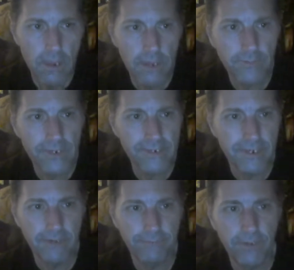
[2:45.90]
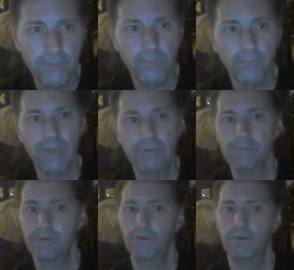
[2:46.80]
In a recent interview,
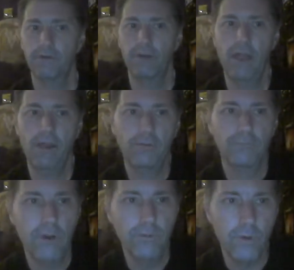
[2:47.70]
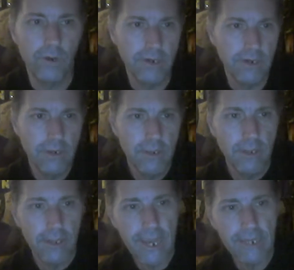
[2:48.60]
Road Warrior
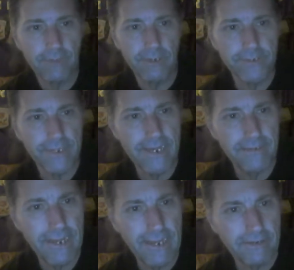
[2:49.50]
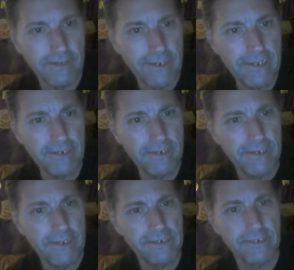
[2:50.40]
Animal said that in
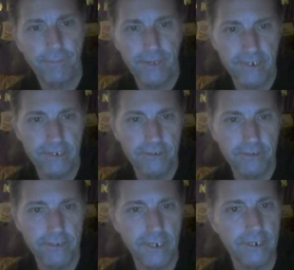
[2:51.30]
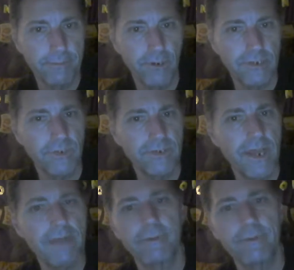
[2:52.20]
his opinion, the Dudley Boys will
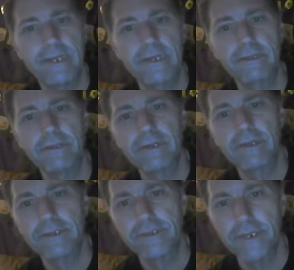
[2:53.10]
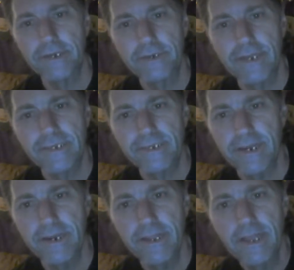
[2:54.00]
never be considered
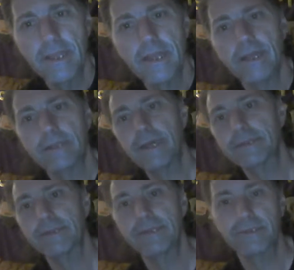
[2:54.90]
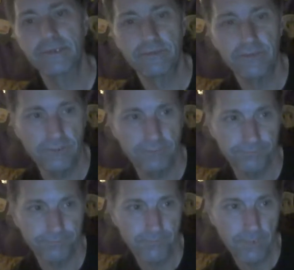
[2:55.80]
legendary like the Legion of Doom.
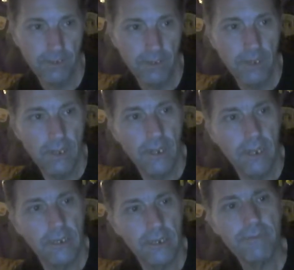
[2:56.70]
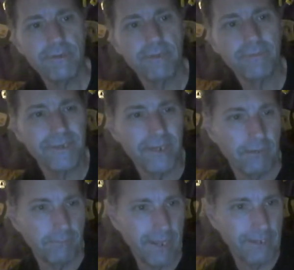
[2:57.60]
Let me sum this
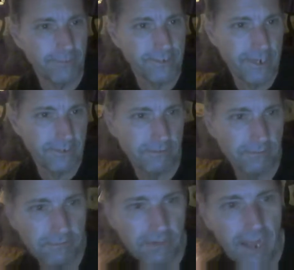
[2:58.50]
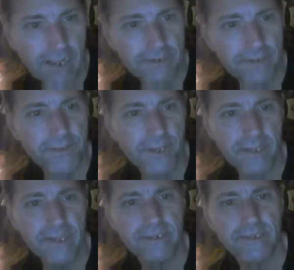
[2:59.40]
up, Animal said. I got nothing
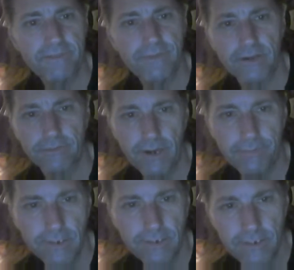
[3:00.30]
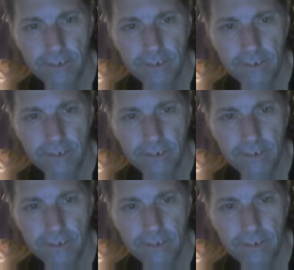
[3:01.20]
against Devon or Bubba.